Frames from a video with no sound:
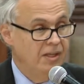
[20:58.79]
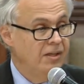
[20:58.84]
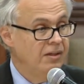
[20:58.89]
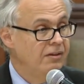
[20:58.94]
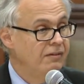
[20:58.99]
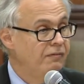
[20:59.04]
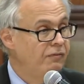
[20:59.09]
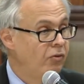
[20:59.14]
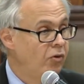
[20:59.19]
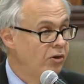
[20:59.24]

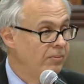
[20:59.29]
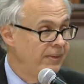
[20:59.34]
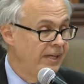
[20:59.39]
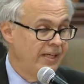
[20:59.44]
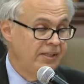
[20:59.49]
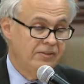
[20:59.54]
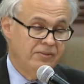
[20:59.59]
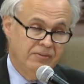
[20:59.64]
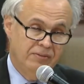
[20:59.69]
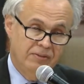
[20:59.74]
The
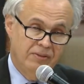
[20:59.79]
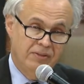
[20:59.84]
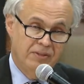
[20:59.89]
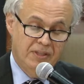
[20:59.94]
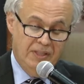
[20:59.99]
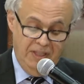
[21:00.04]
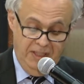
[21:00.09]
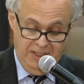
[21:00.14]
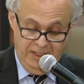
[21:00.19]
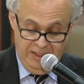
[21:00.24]
format
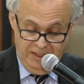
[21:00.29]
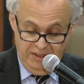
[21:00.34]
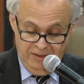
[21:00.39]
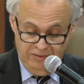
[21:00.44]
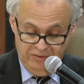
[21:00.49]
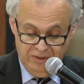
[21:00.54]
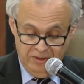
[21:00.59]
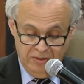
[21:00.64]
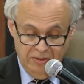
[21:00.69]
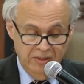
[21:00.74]

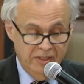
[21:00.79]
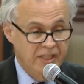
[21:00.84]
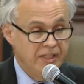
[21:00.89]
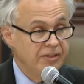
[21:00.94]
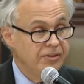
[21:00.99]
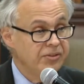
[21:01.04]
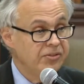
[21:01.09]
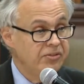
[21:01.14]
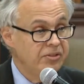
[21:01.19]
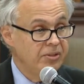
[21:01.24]
is that you'll
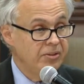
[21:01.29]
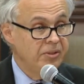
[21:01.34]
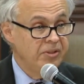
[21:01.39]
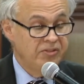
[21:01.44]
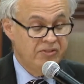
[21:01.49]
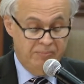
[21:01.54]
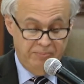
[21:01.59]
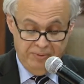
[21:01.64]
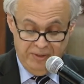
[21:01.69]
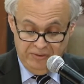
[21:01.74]
hear a
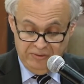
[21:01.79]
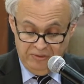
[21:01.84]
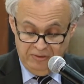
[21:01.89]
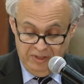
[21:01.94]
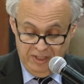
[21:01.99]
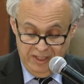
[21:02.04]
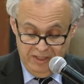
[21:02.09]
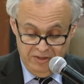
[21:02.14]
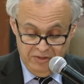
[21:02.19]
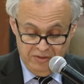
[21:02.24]
series of
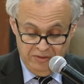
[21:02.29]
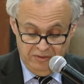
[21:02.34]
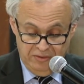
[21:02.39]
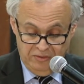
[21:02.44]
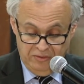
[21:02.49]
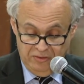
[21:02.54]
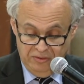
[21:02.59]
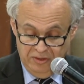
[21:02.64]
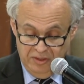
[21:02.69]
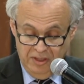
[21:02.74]

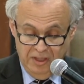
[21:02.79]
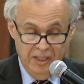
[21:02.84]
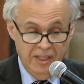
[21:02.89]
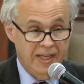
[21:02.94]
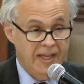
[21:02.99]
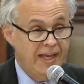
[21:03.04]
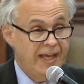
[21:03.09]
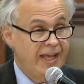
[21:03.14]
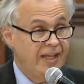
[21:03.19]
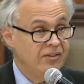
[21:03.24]
presentations
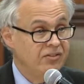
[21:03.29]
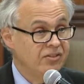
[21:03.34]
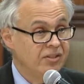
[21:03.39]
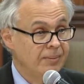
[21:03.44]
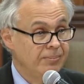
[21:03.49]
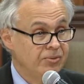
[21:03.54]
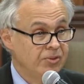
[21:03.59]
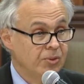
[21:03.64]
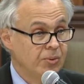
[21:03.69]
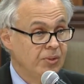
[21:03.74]
and
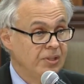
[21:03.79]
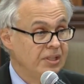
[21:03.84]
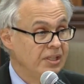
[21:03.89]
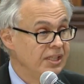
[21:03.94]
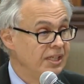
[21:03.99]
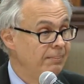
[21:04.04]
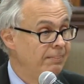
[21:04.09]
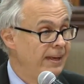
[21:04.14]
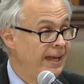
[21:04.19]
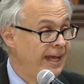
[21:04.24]

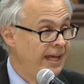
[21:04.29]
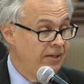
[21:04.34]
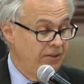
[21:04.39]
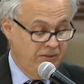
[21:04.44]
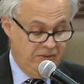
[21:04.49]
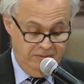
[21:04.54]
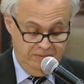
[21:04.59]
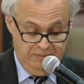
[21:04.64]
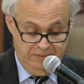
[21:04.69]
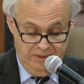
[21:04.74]
subsequently a
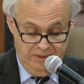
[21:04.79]
panel,